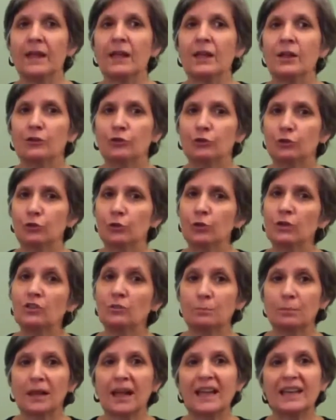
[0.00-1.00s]
Students
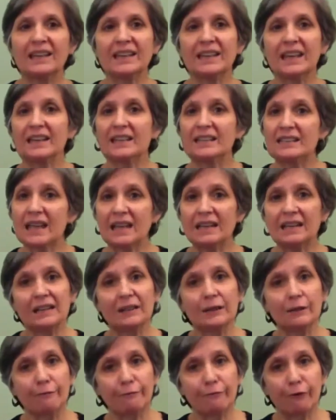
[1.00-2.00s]
planning on attending
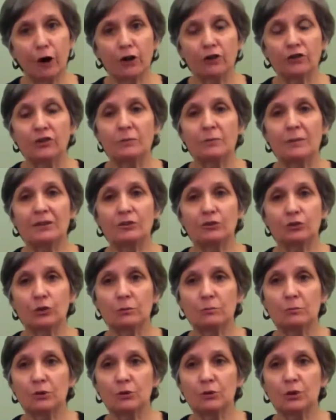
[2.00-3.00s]
the fall semester in
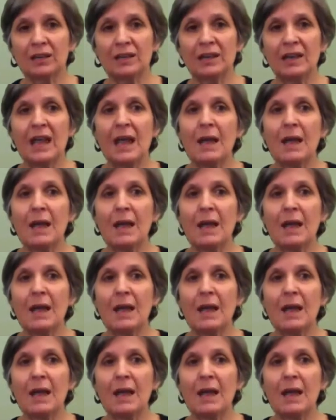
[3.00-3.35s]
Madrid